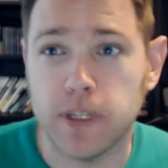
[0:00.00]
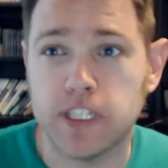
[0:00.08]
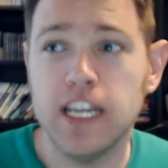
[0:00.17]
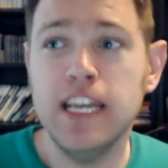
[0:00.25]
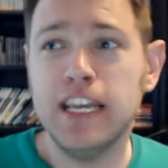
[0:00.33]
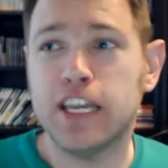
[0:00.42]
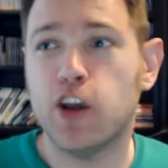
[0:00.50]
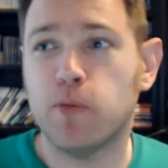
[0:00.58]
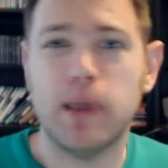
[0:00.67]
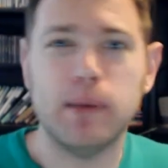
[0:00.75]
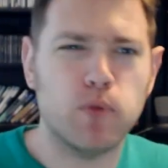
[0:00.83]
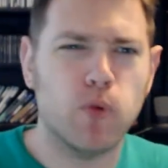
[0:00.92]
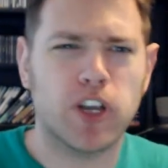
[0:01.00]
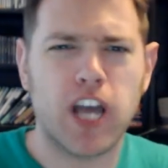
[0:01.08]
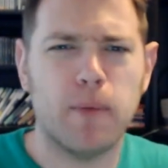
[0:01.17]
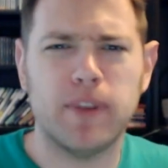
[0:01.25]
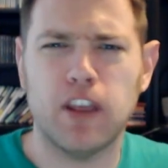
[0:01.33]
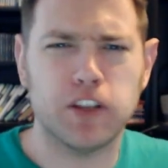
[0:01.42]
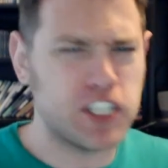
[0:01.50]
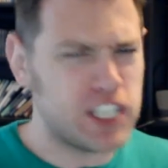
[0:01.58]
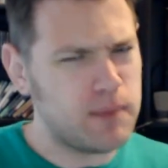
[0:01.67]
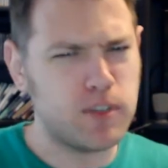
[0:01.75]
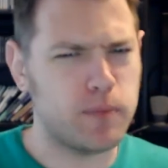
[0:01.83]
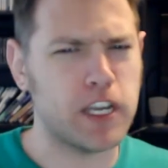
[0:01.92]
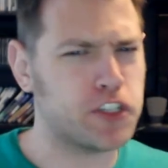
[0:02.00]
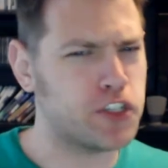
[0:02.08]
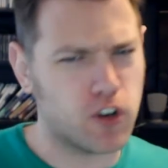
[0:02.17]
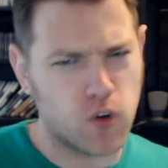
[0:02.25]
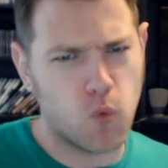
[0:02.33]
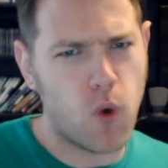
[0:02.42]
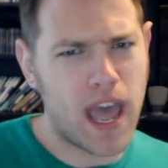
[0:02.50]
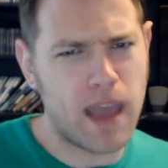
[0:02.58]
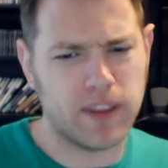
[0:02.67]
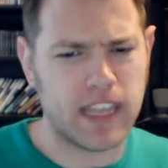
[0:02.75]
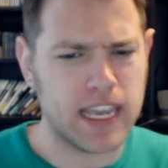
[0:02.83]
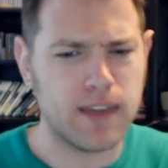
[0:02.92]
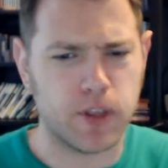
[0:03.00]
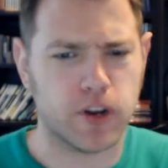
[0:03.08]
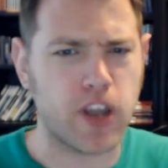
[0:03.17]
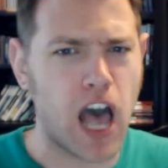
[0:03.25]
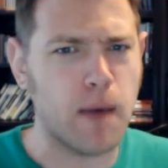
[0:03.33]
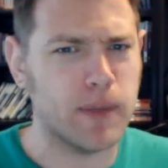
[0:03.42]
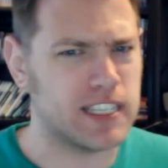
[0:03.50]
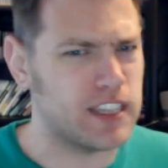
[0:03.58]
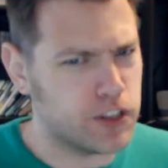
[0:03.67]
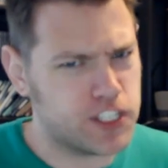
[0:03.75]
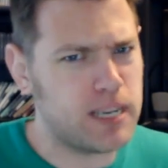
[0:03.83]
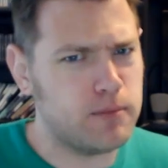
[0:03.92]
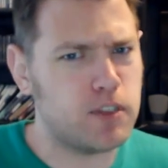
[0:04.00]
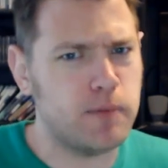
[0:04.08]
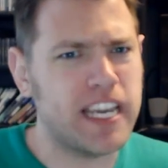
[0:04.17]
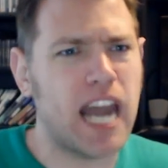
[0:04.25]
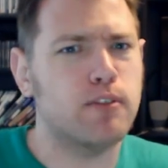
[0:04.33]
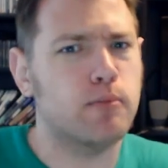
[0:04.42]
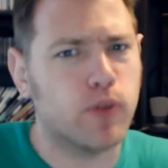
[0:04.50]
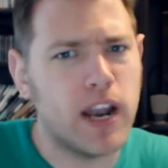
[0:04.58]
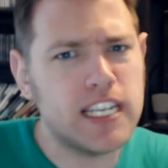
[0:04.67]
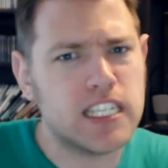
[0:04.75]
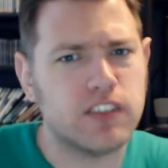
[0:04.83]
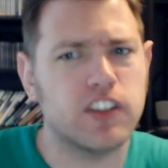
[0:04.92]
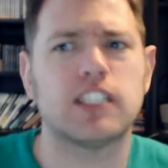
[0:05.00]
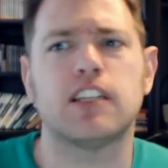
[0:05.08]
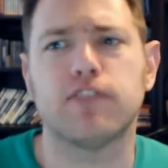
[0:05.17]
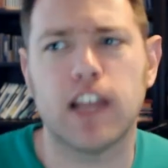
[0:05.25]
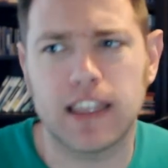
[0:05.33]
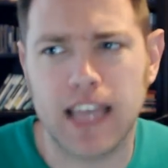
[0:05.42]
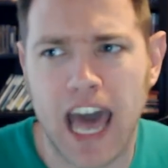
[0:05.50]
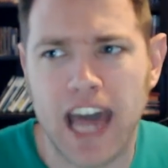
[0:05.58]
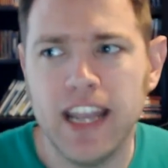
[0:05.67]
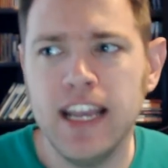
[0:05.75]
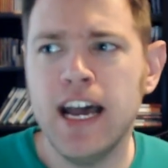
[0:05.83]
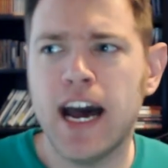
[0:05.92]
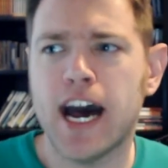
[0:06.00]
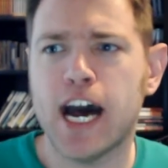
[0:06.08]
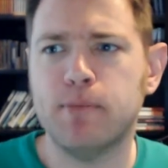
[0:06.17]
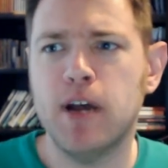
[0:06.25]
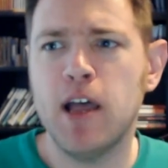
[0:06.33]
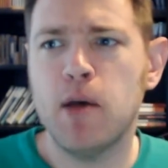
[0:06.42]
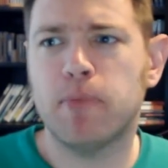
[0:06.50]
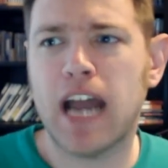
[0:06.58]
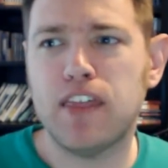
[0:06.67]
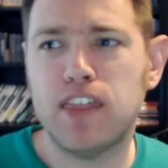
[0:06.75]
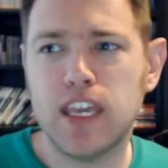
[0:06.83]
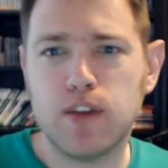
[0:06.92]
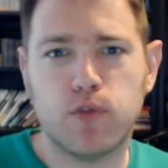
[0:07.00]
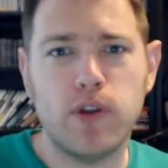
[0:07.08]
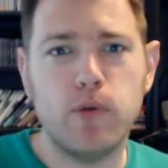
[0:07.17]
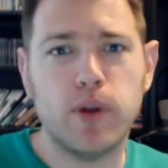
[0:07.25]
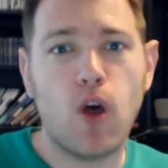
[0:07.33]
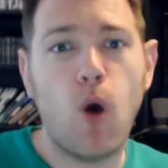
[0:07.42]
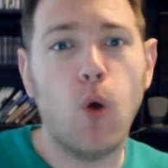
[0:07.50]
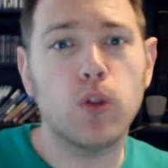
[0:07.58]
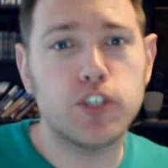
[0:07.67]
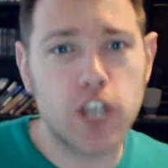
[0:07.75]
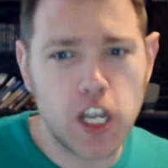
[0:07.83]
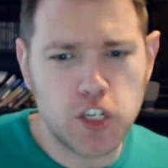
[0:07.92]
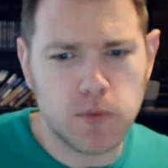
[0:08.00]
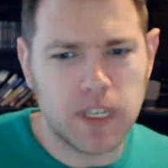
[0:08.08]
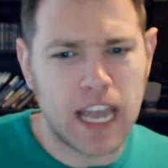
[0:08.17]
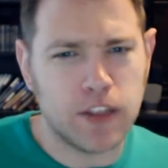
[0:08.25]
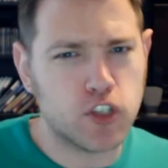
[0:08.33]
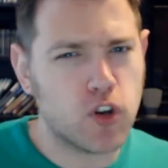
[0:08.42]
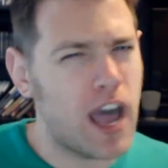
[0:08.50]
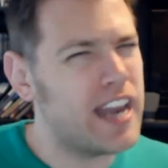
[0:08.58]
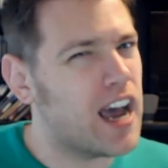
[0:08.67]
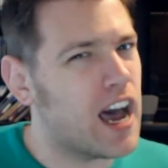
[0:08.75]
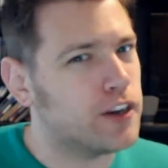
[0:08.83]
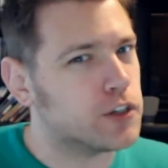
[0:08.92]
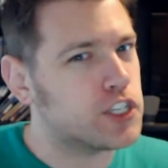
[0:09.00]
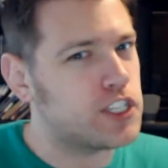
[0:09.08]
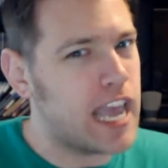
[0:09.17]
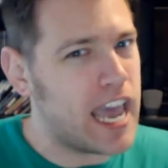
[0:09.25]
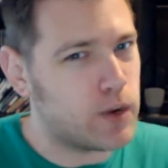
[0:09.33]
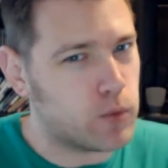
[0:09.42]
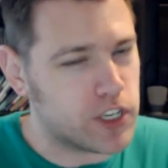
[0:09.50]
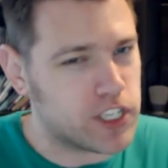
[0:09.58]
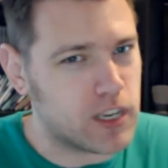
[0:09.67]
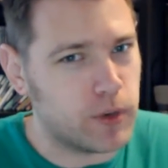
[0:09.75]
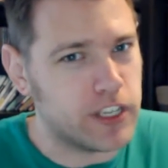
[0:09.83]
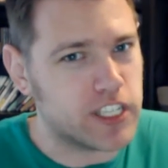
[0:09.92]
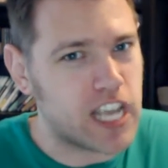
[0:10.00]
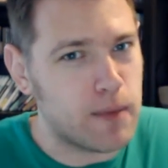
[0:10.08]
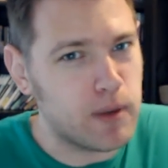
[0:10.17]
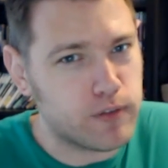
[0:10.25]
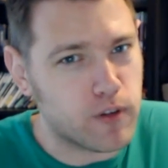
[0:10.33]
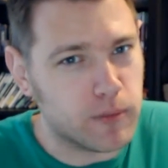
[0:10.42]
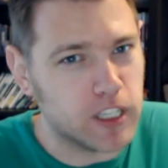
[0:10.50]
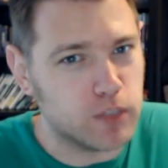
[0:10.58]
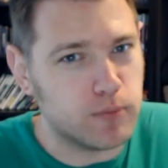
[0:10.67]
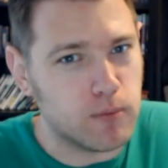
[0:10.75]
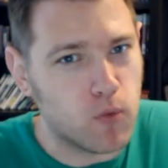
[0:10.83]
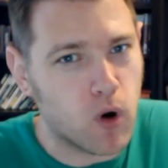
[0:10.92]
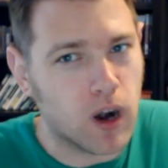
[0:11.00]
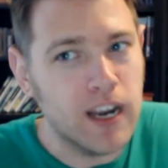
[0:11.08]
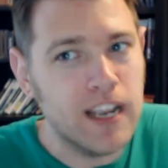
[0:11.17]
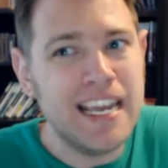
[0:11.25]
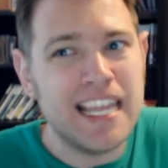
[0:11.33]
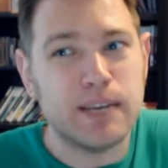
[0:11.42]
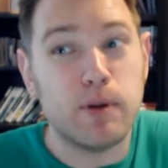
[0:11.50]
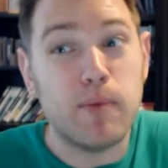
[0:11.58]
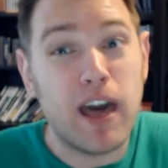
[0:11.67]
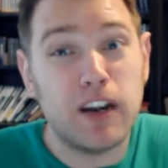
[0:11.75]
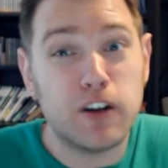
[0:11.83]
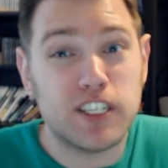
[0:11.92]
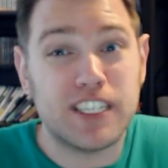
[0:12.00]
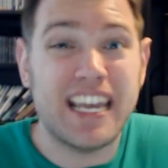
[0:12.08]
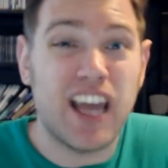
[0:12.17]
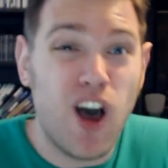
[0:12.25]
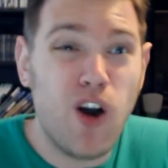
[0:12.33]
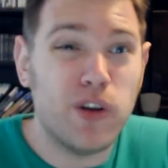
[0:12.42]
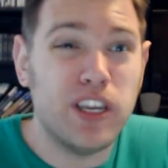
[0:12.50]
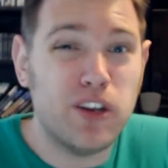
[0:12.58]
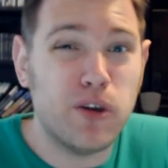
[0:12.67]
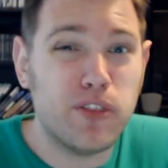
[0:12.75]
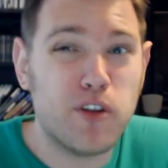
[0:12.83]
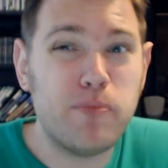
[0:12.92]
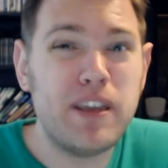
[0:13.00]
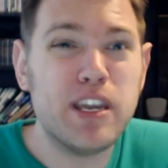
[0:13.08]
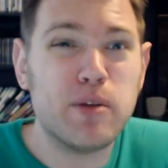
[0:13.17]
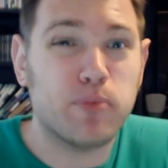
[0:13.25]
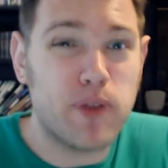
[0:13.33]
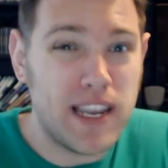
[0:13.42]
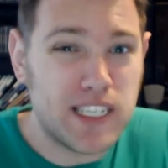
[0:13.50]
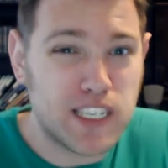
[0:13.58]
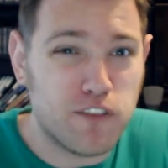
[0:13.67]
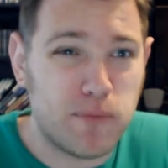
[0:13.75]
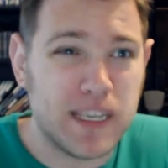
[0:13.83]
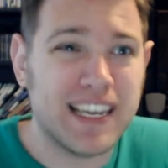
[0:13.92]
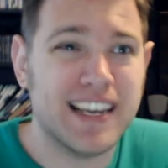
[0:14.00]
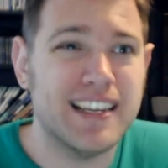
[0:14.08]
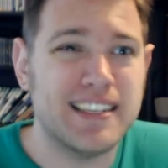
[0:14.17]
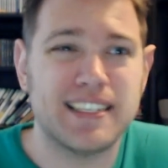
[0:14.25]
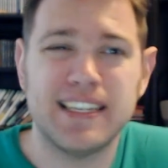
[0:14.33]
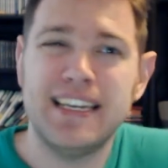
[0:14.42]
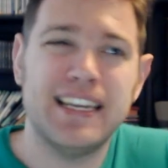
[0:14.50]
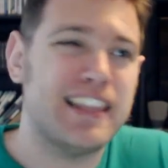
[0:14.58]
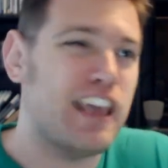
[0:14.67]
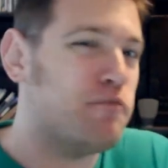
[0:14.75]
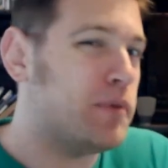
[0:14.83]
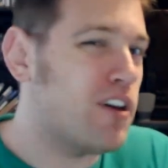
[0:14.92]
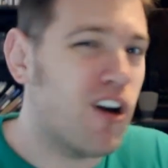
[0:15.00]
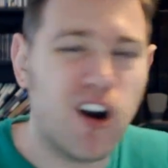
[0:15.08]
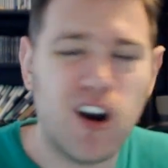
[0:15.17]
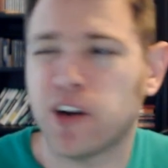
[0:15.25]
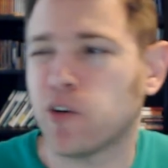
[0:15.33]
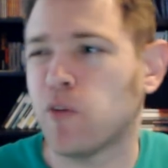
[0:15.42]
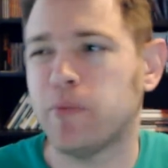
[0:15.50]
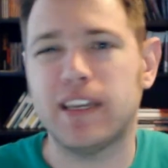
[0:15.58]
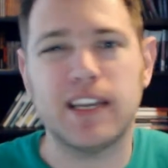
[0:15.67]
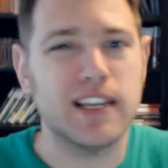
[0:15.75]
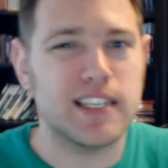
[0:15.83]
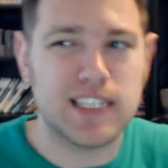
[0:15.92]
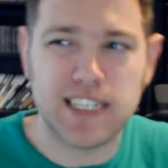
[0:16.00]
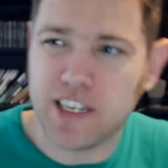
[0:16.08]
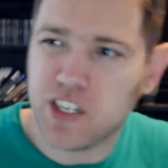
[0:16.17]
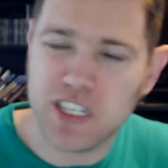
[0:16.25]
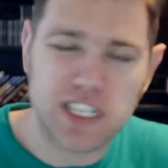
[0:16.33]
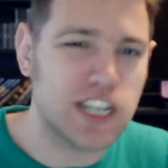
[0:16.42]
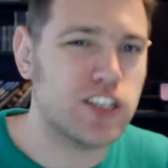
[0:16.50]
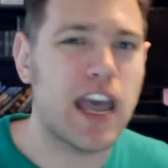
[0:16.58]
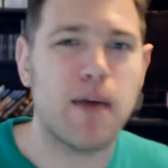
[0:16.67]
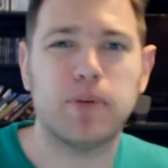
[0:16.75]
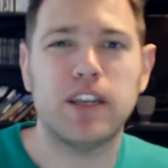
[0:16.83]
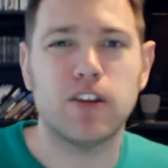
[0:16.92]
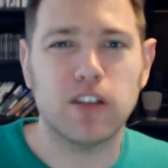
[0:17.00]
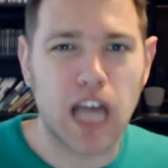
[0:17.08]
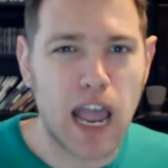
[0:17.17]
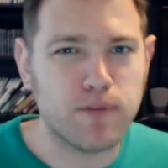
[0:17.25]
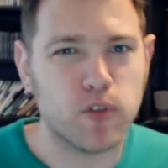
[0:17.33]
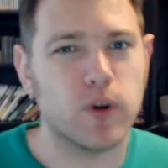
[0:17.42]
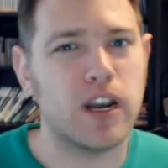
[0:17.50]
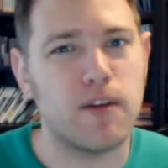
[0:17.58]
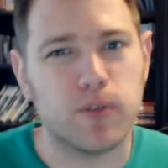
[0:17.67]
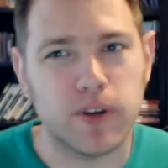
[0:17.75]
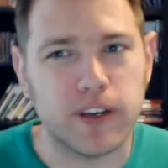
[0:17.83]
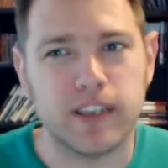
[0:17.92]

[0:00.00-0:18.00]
Is, you know, people will come and they'll seem to be a certain way when they give their comments, and they'll seem to be kind of abrasive and stuff like that. But I think if we withhold judgment and try to understand where someone is coming from a little bit more, then we might understand, oh, you know, they're being abrasive because they've been hurt, or because such and such happened in their life, or whatever.